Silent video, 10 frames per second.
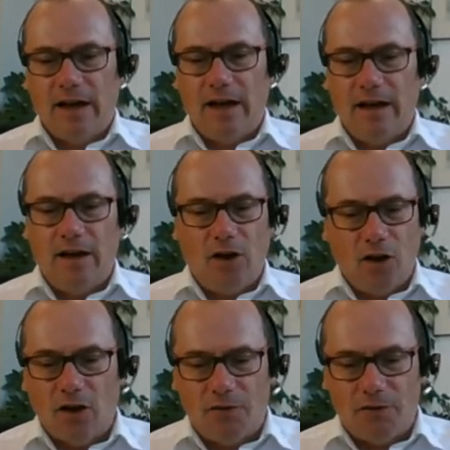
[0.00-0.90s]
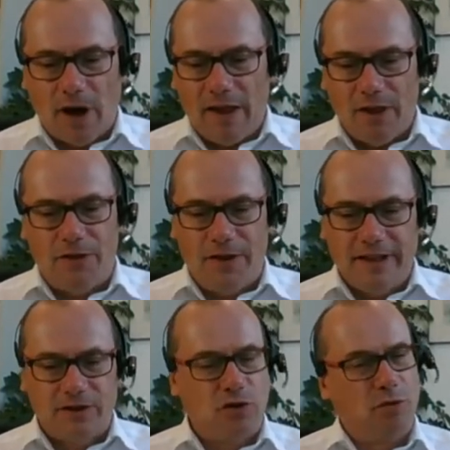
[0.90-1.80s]
a lot of other
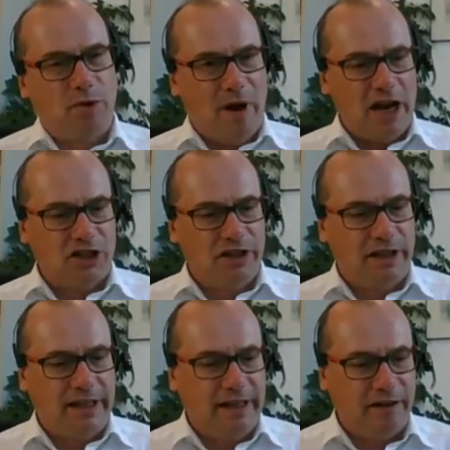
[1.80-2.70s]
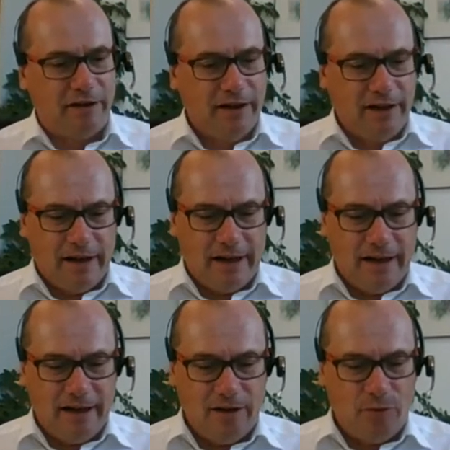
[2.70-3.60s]
things could be mentioned here,
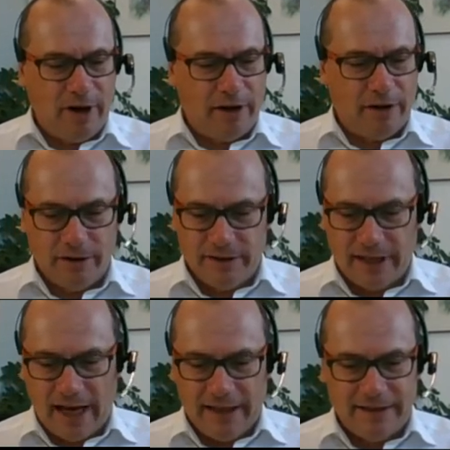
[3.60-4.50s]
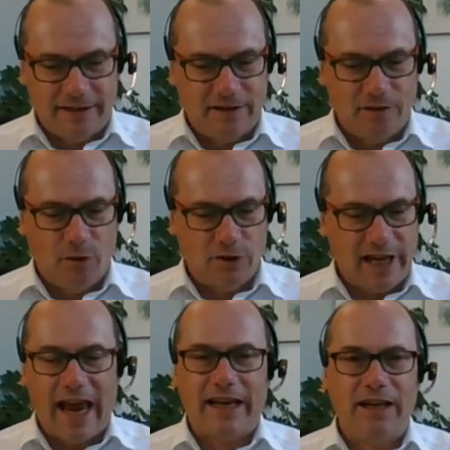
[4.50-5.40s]
where Zeiss was
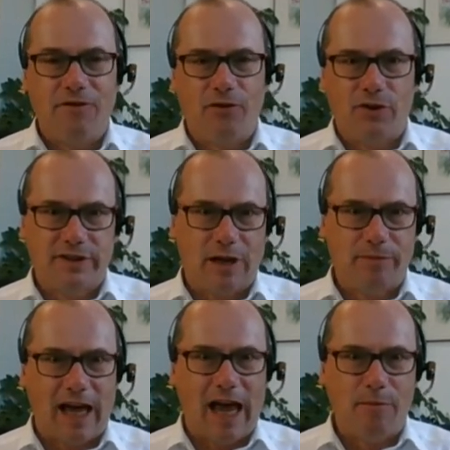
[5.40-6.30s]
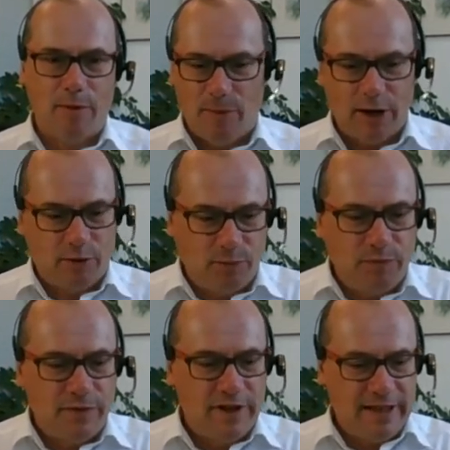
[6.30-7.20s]
active for some time, but
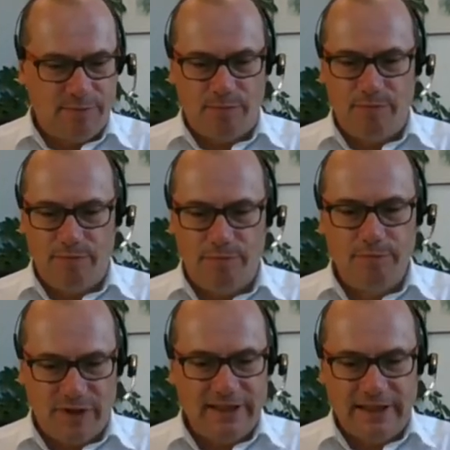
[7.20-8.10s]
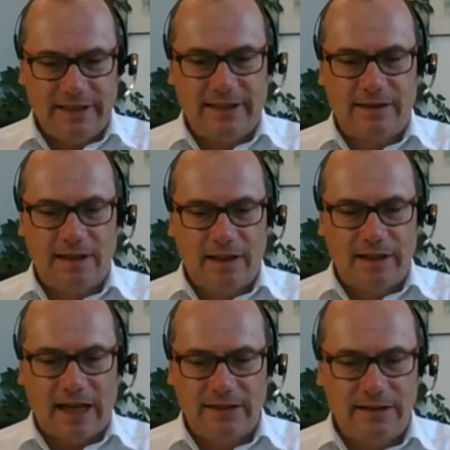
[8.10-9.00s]
this business
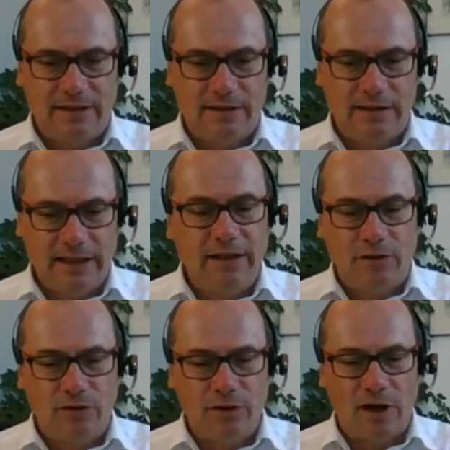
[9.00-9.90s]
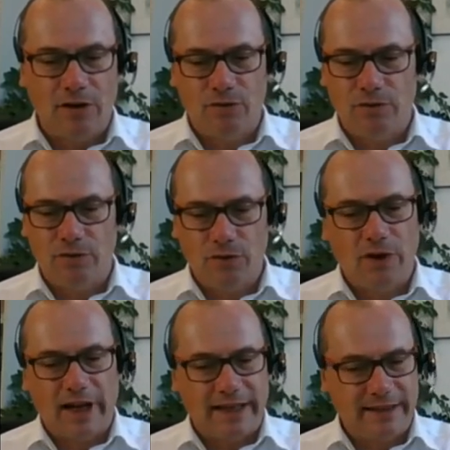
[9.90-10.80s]
do
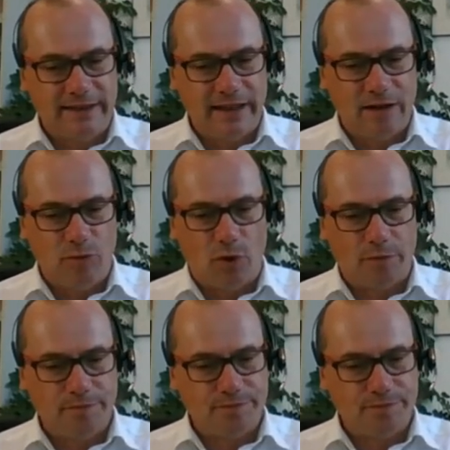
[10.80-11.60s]
not exist anymore.